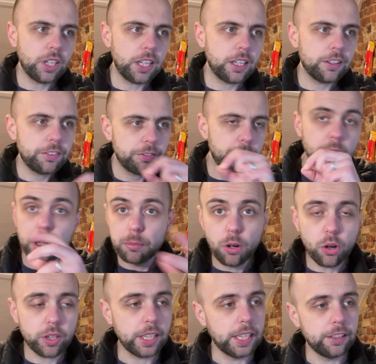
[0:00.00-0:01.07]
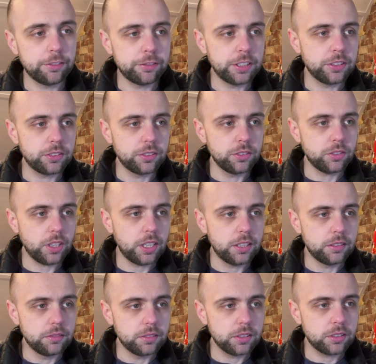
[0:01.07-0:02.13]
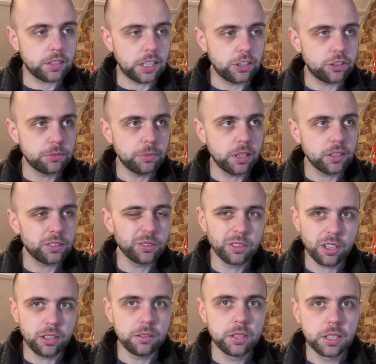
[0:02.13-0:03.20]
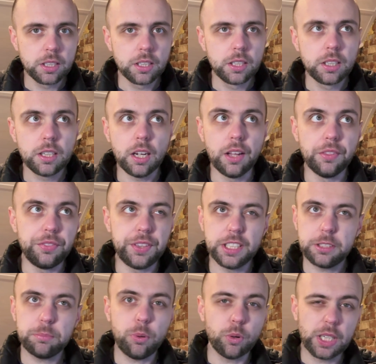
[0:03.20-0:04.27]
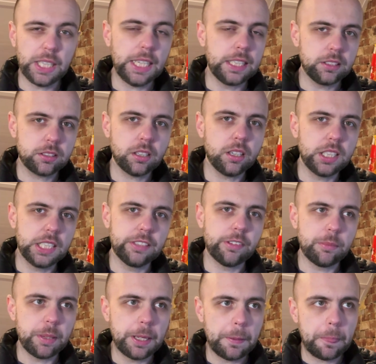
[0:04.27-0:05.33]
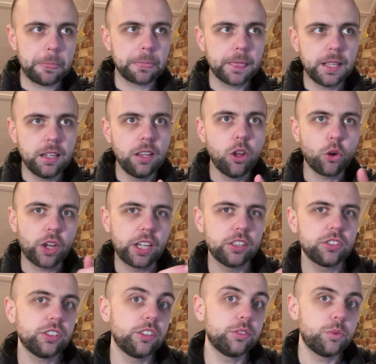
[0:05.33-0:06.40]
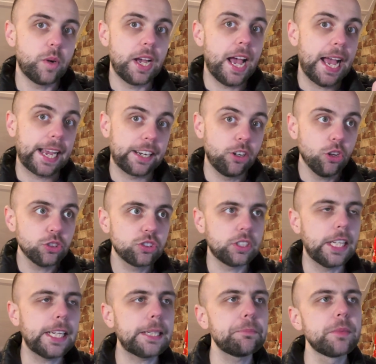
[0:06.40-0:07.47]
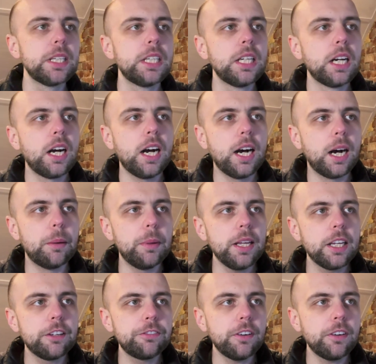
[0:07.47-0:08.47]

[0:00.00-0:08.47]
if, when I'm logging, for instance, in Station Master, although at this point it's kind of a bit logging software agnostic, if